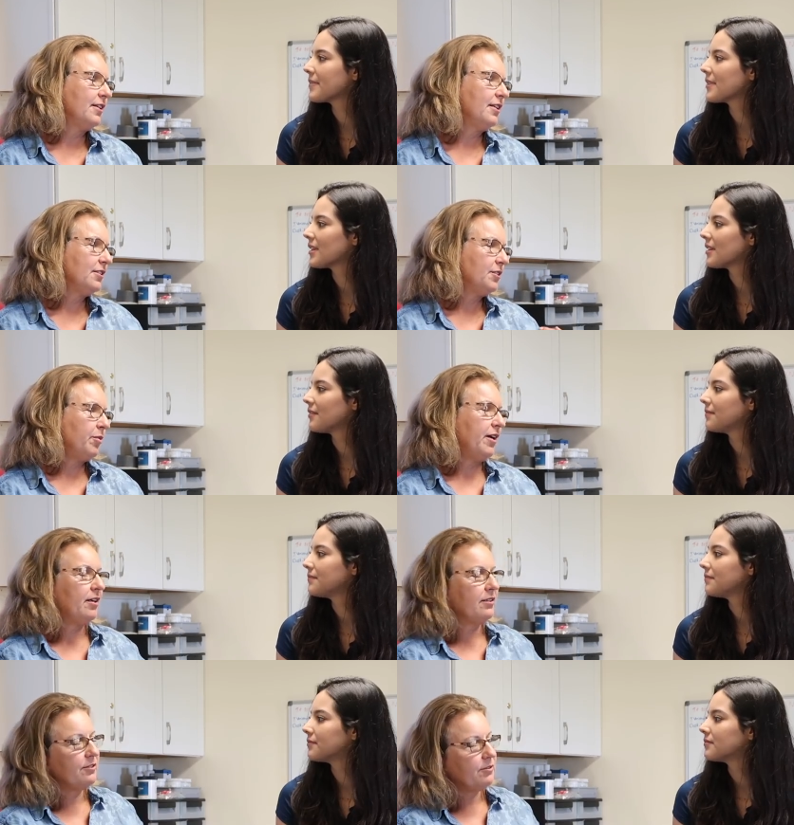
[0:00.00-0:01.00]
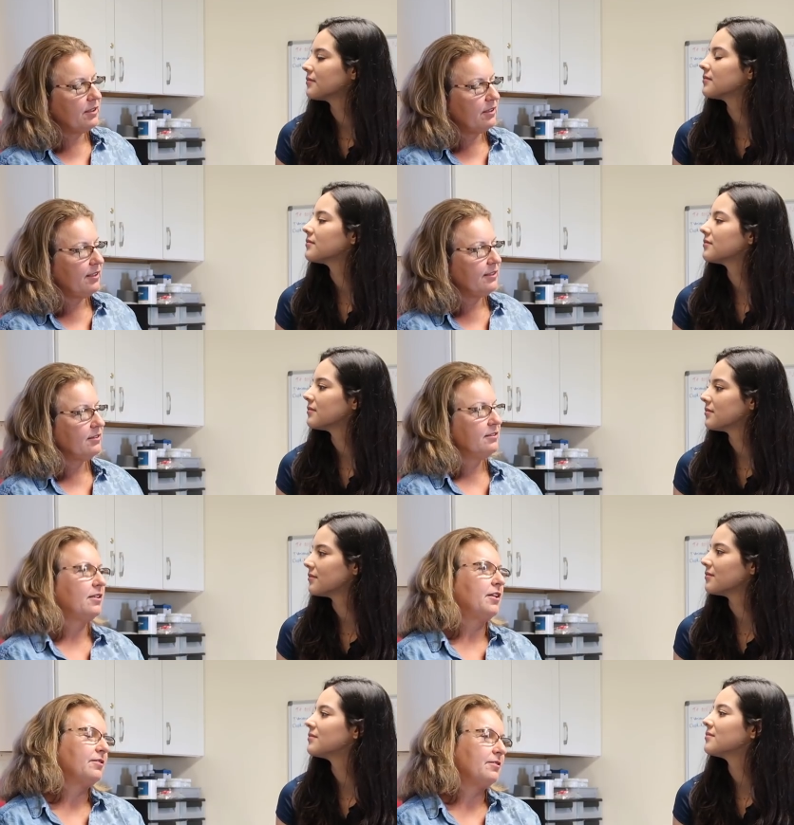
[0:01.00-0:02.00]
Speaker 1: the head's back or one of the legs is
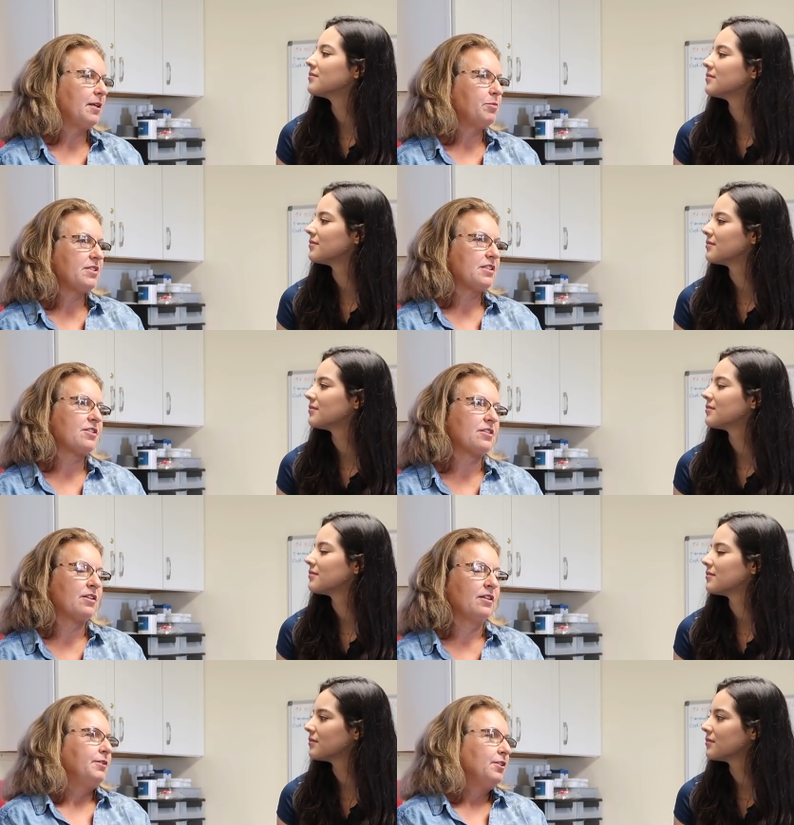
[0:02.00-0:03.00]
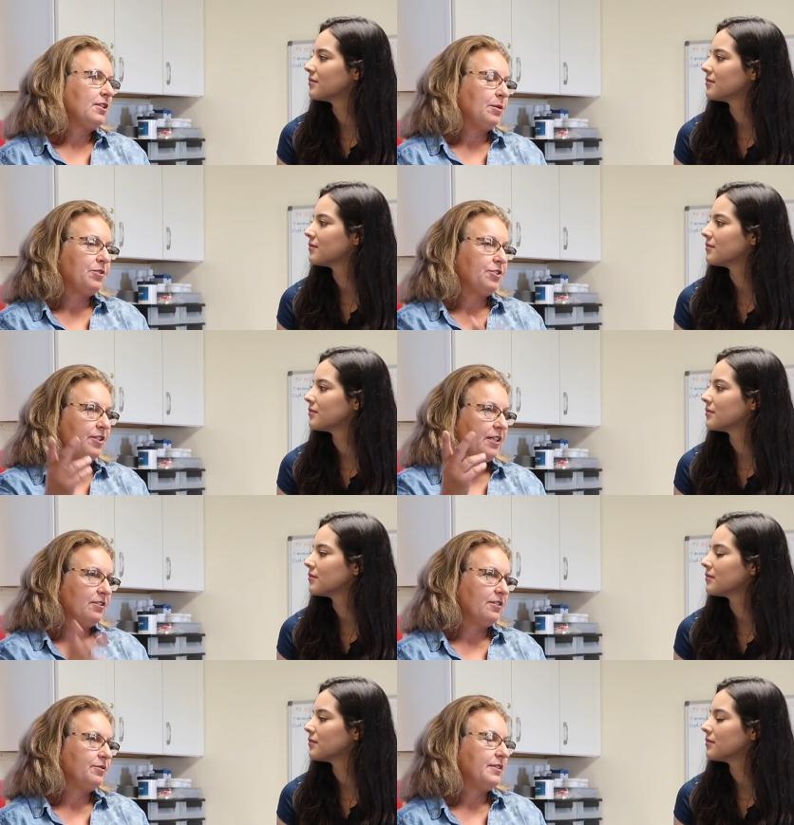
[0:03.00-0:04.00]
not mm -hmm. in the right mm-hmm. position. We hook up the
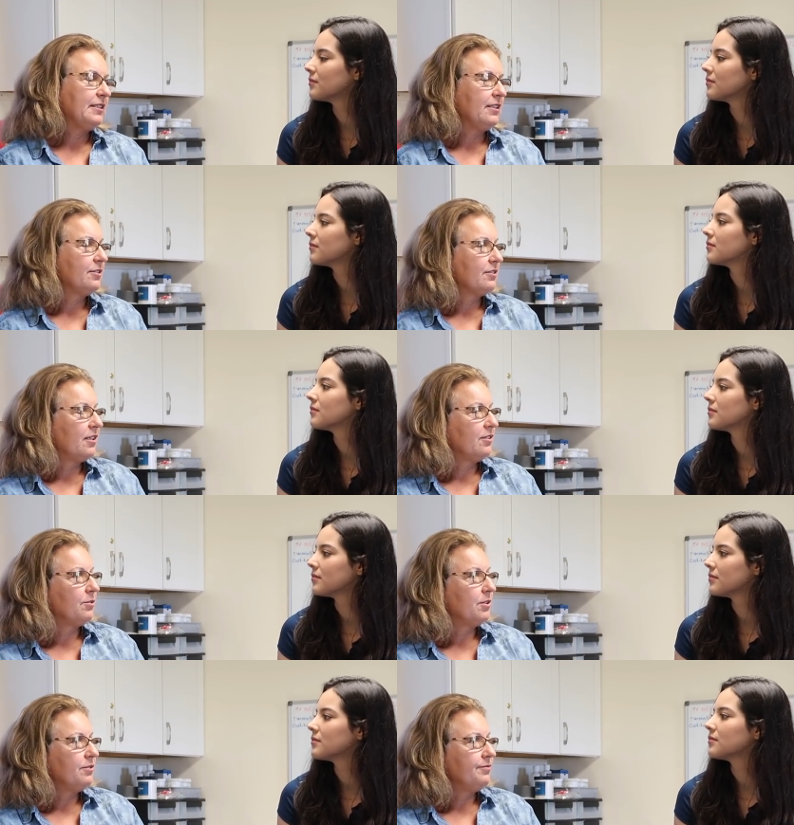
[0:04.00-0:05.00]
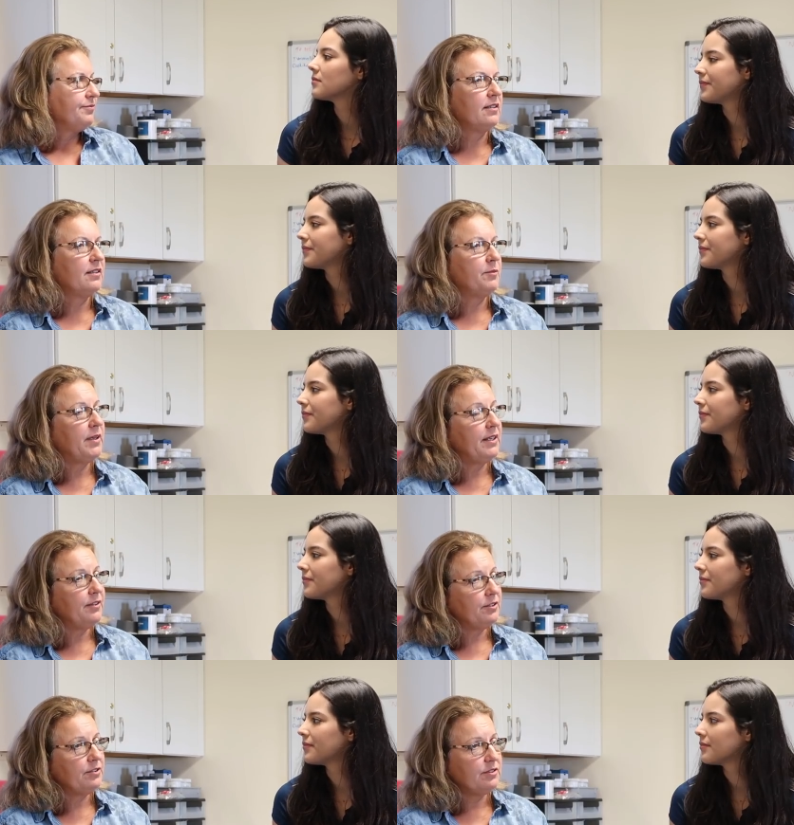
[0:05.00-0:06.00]
trailer and we take her down the road, and they may
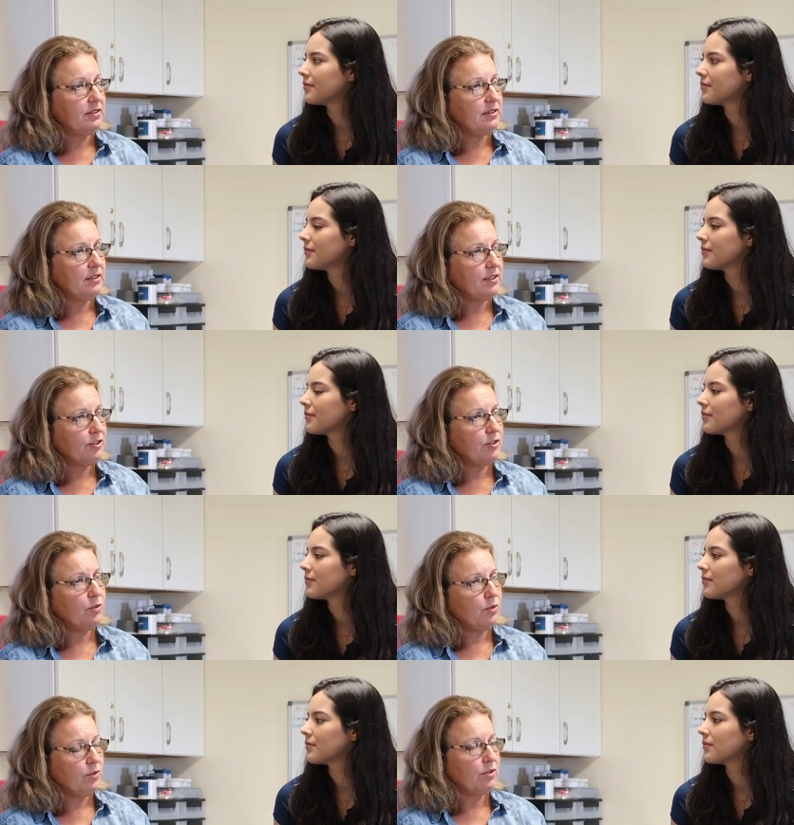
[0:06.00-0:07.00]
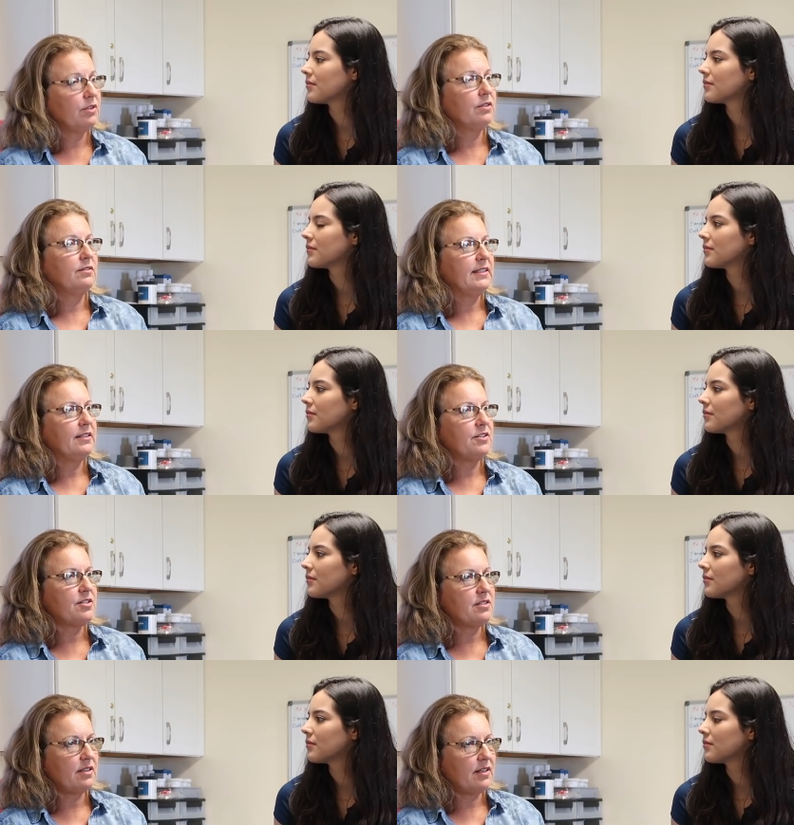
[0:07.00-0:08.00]
either do a C-section or they can
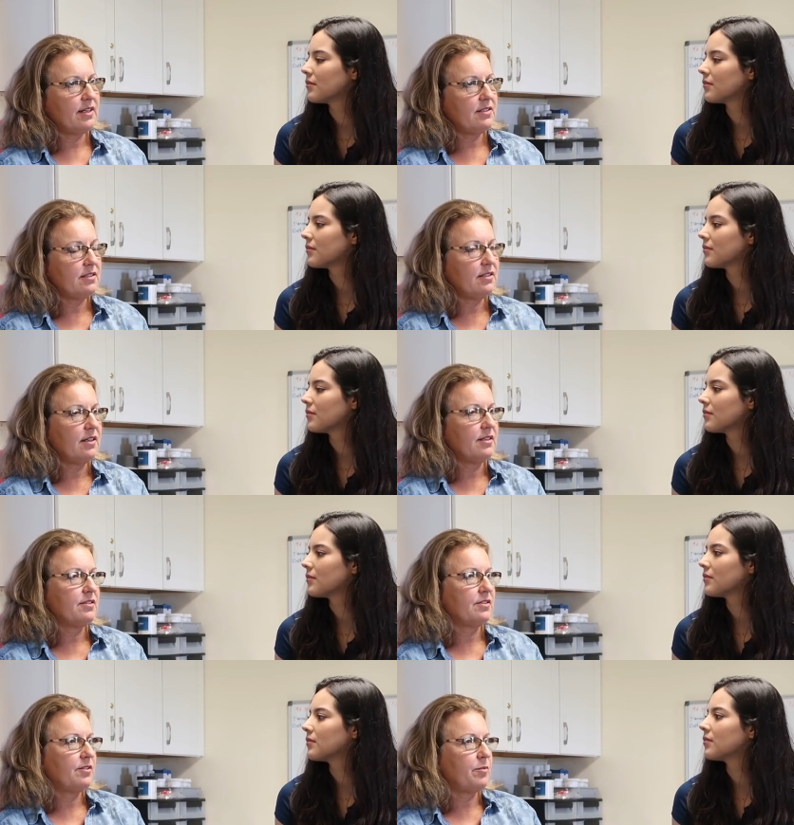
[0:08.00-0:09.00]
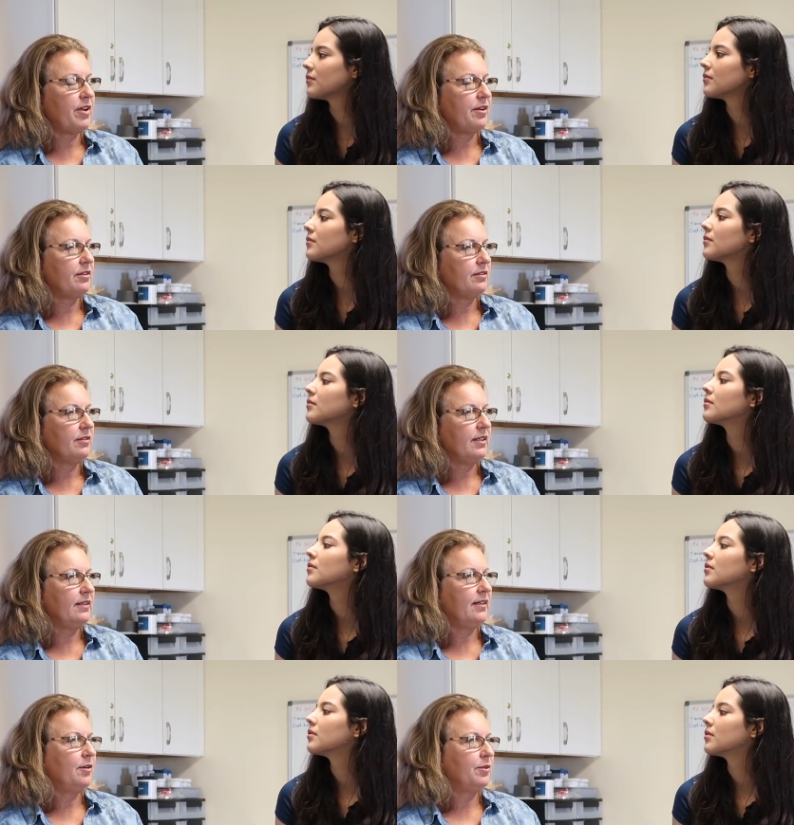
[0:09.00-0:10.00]
just anesthetize the mare,
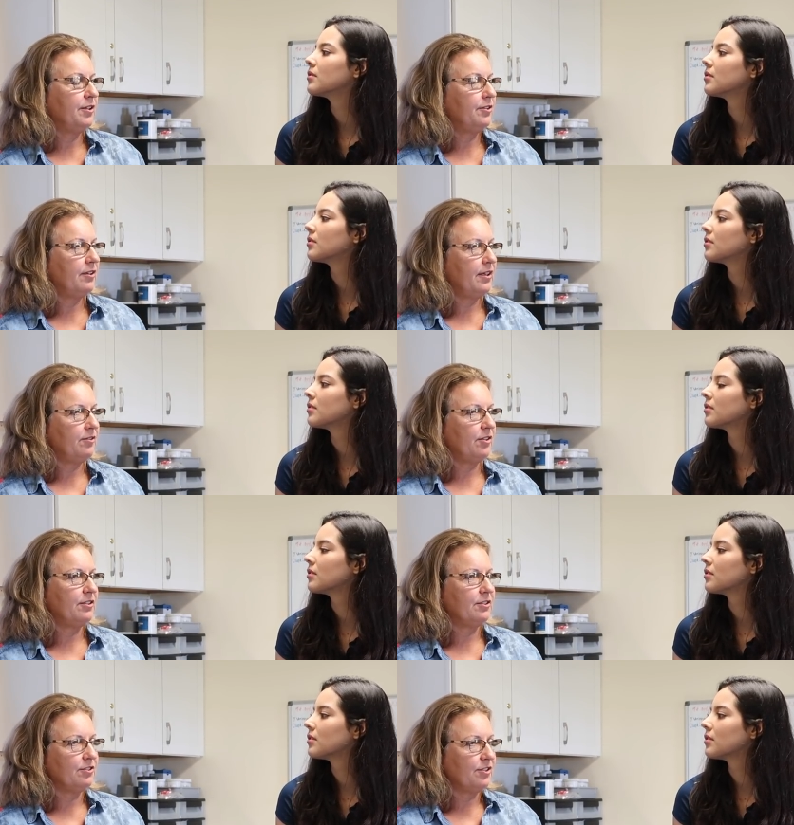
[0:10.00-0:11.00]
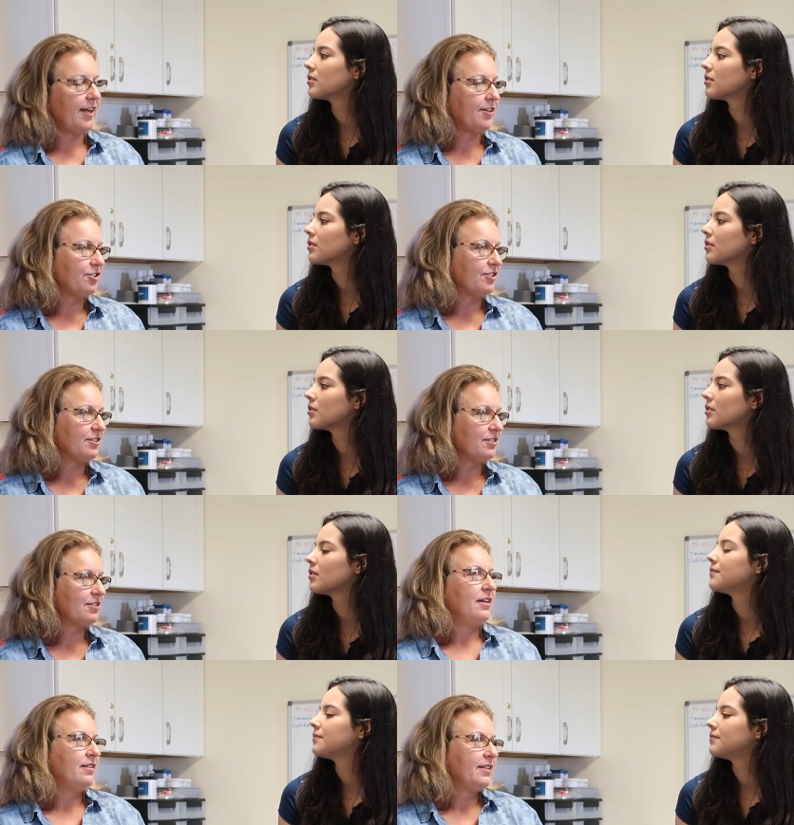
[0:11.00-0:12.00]
and that way you don't have all the contractions,
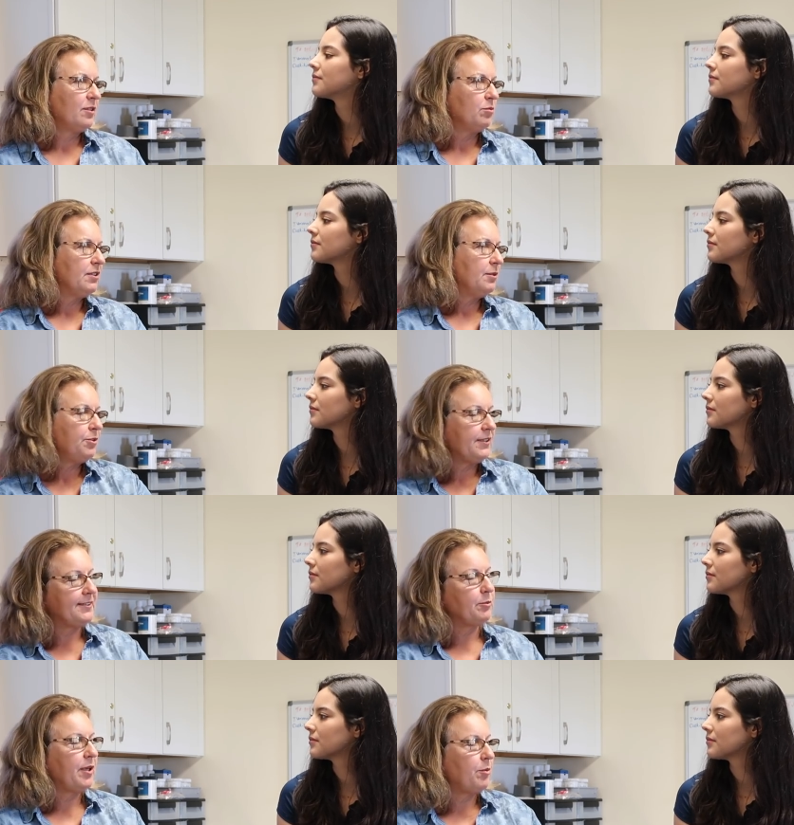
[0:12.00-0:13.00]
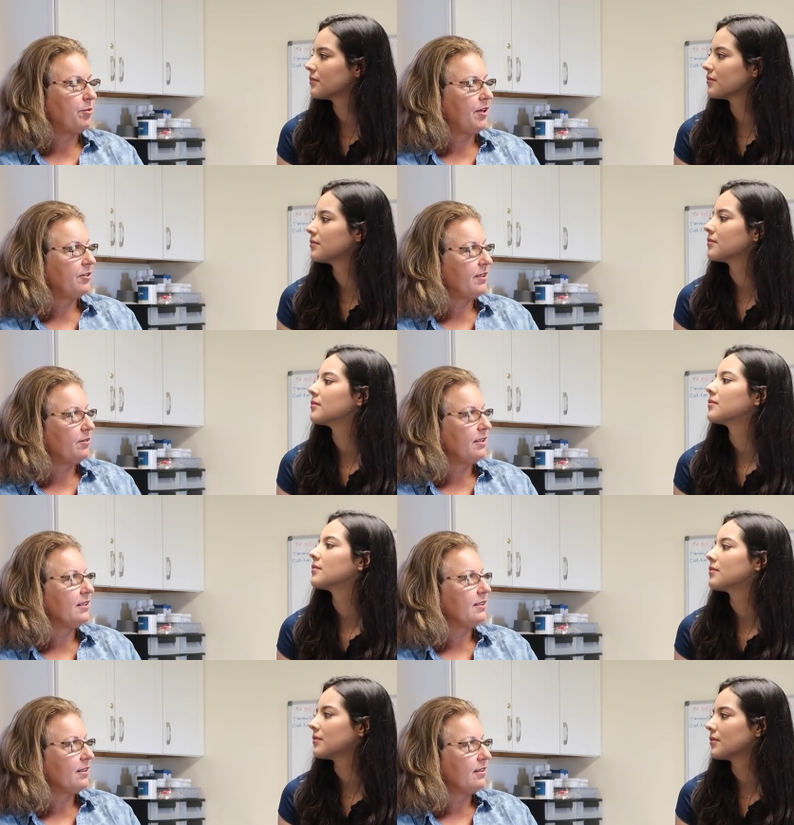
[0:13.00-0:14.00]
and they can manipulate the baby better that way.